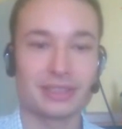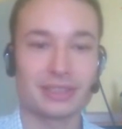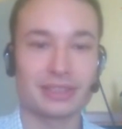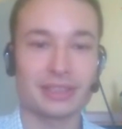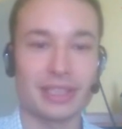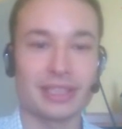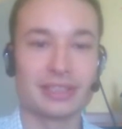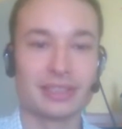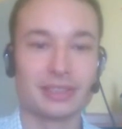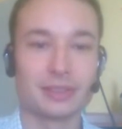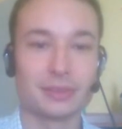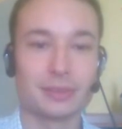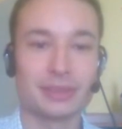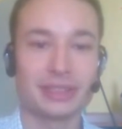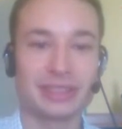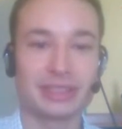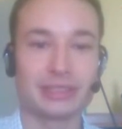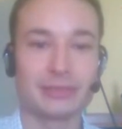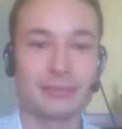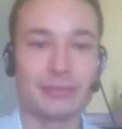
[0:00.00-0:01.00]
an
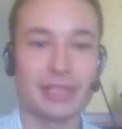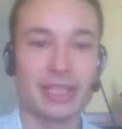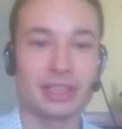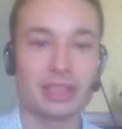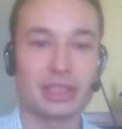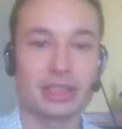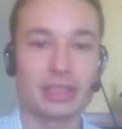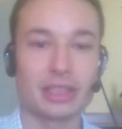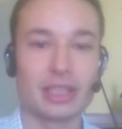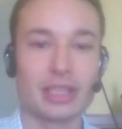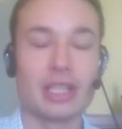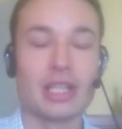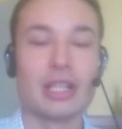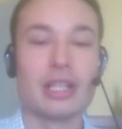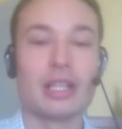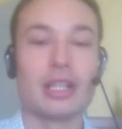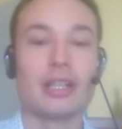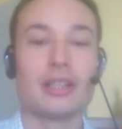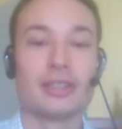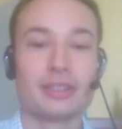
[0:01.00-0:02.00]
interesting match,
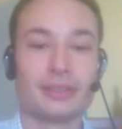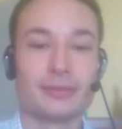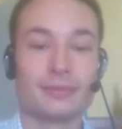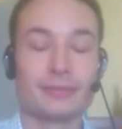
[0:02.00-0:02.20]
and